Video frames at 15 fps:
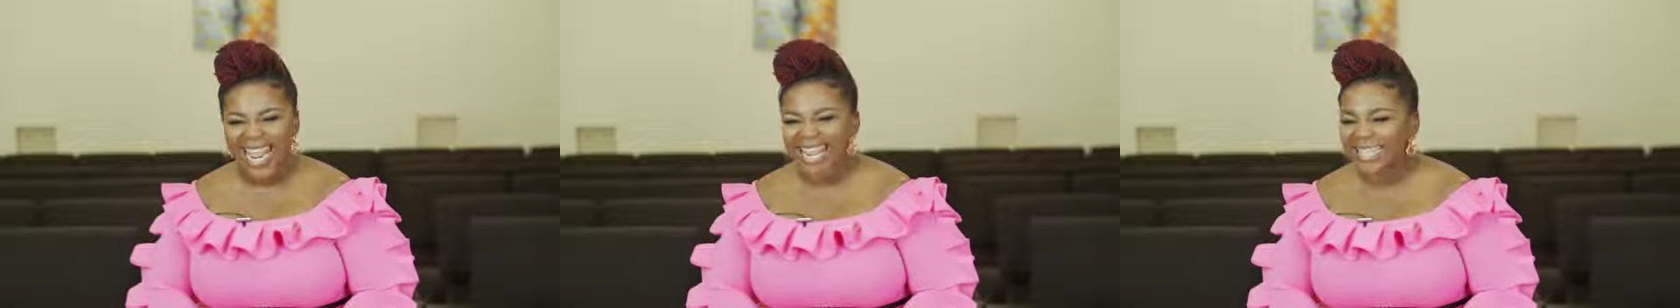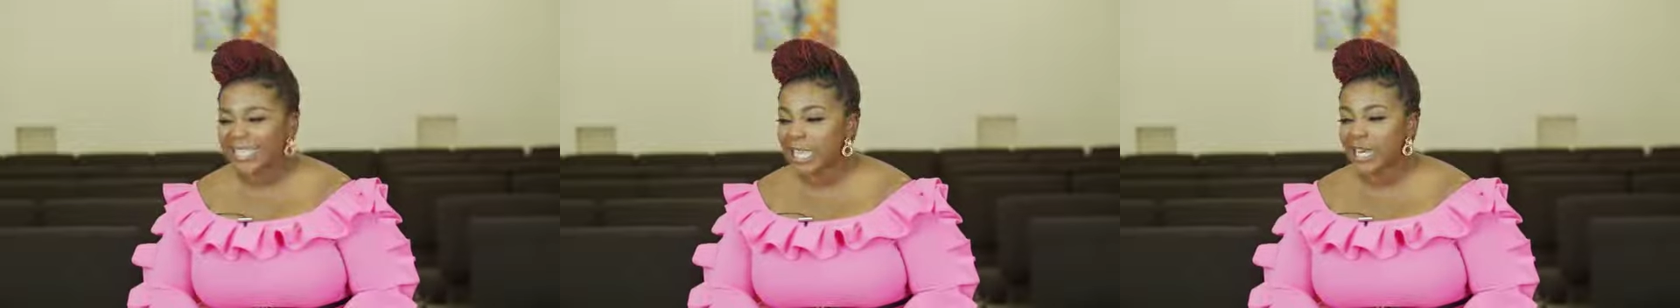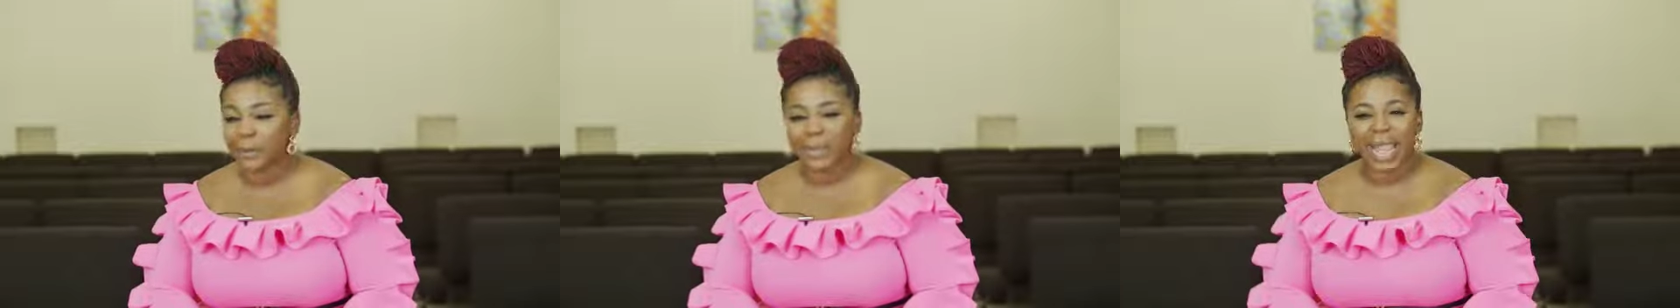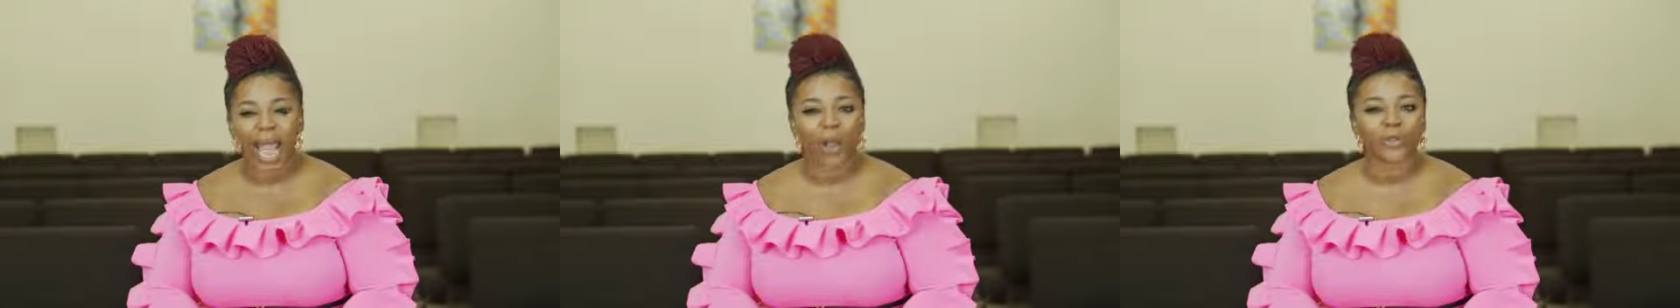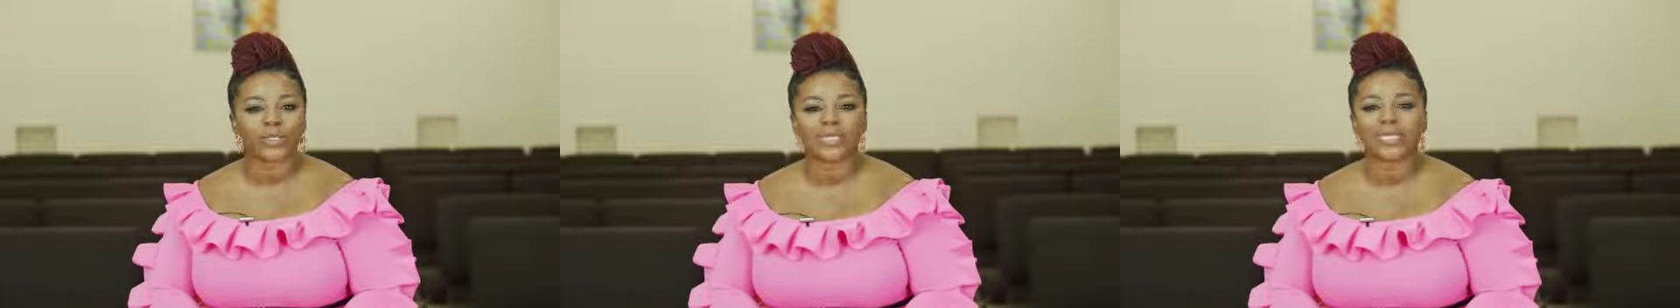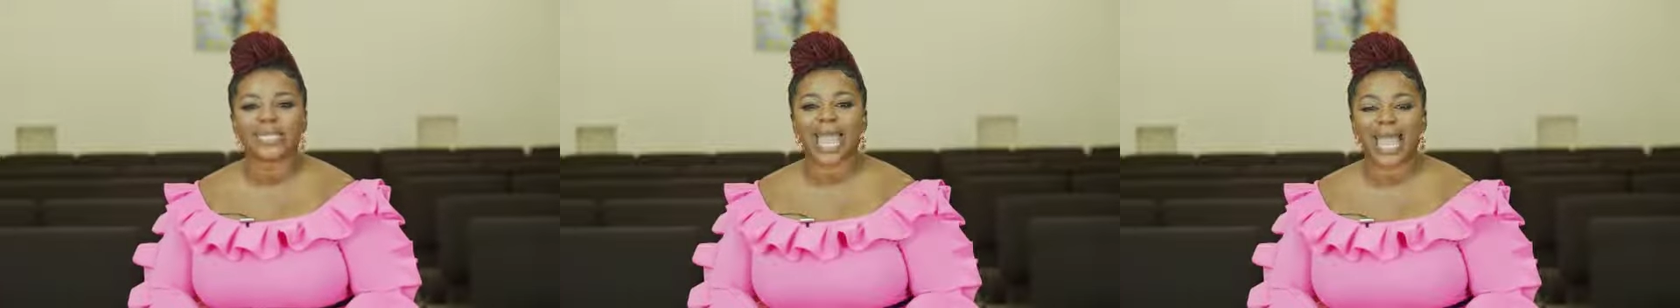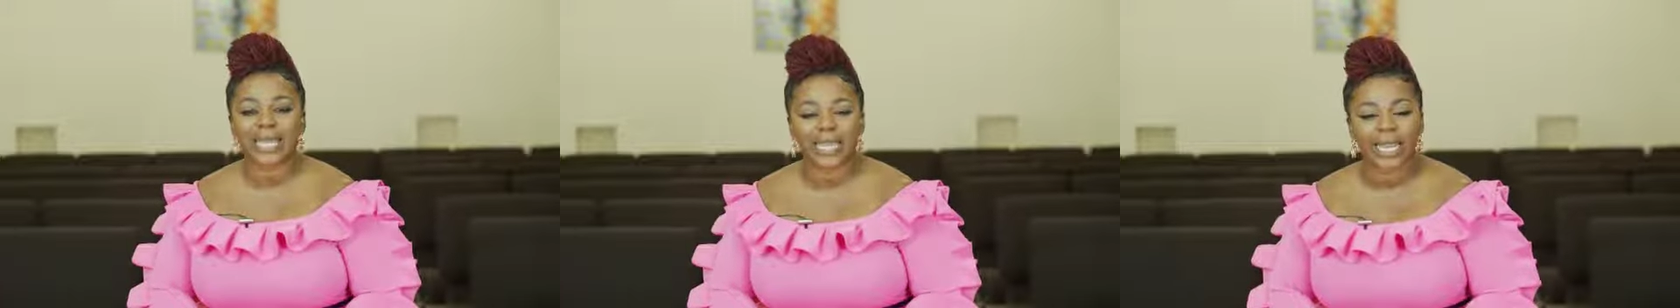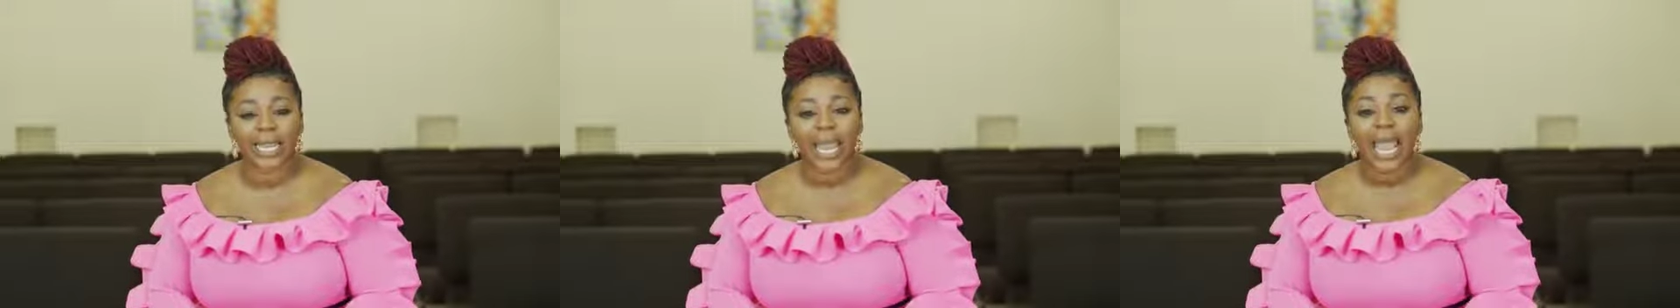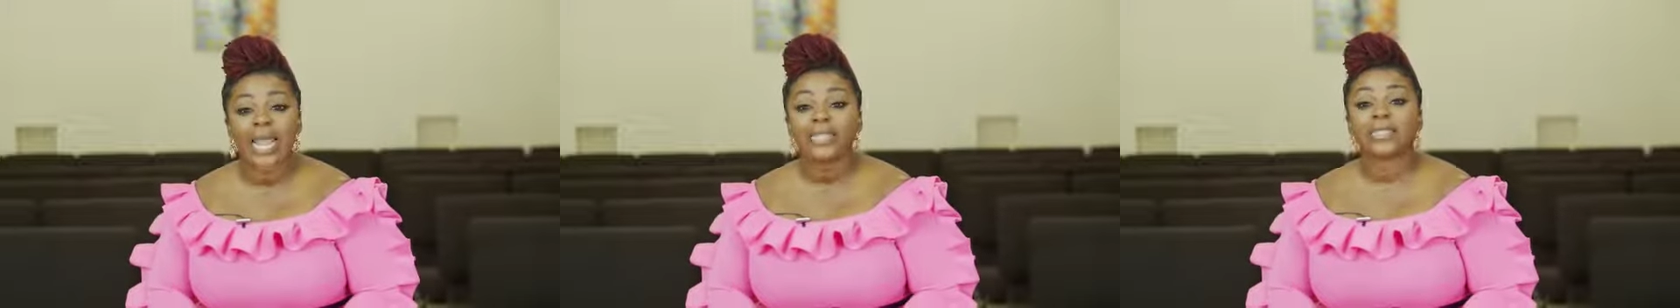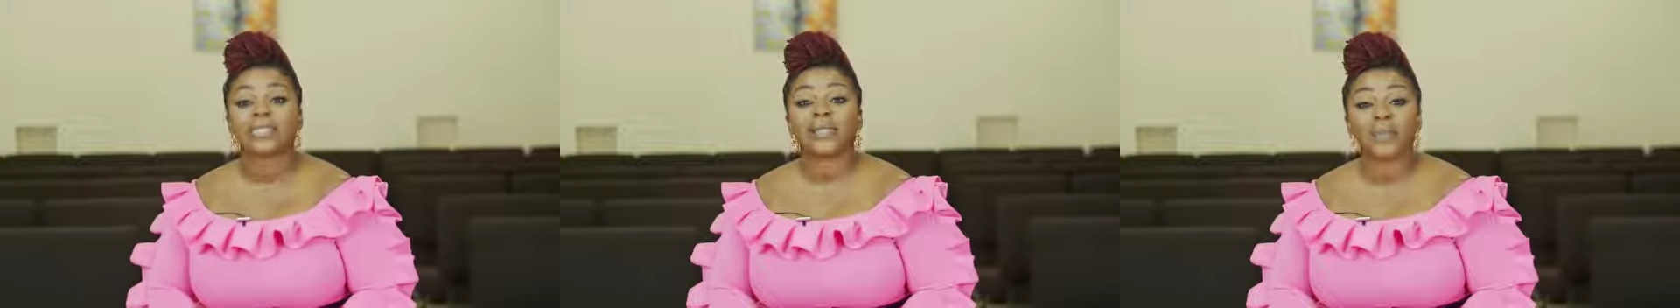It's gonna be
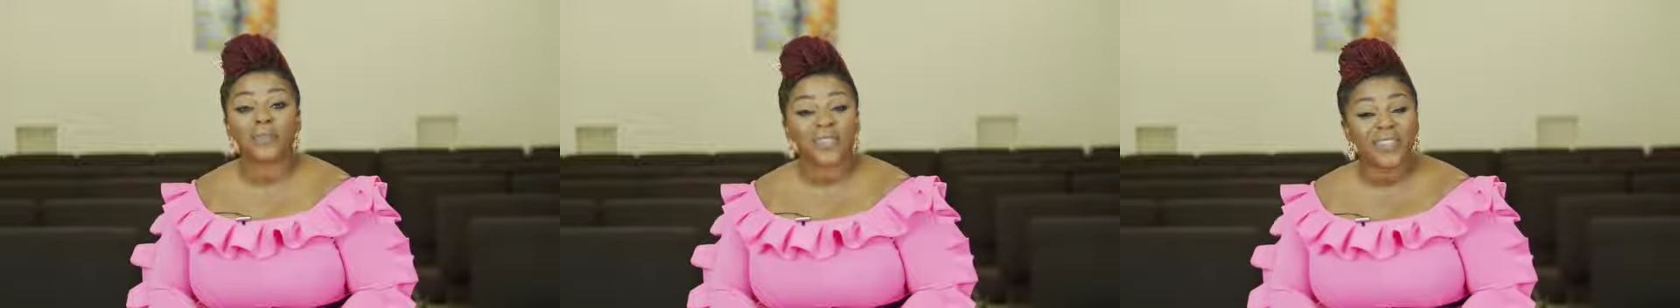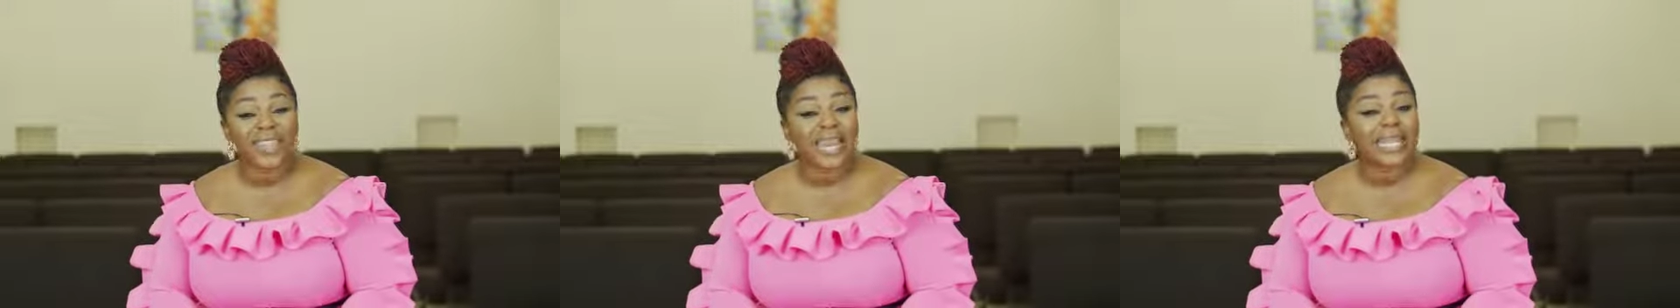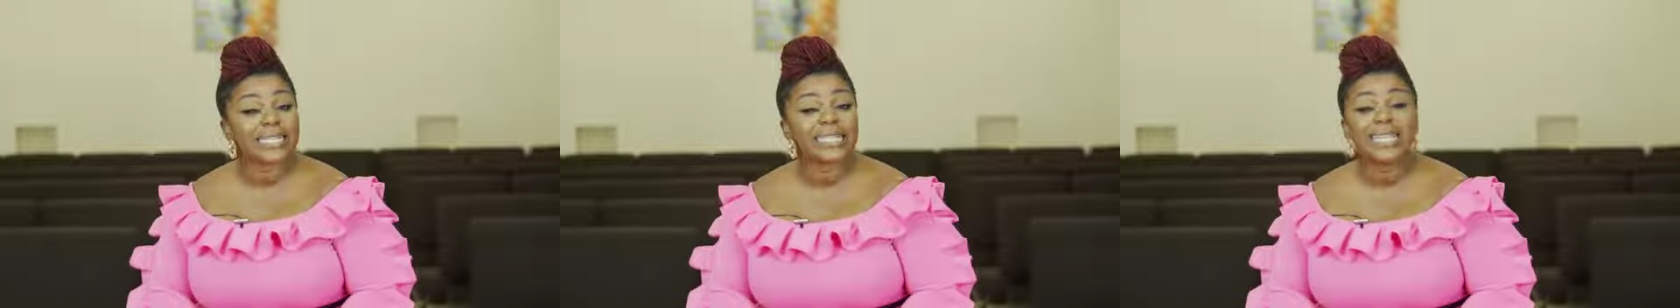outstanding. Something that has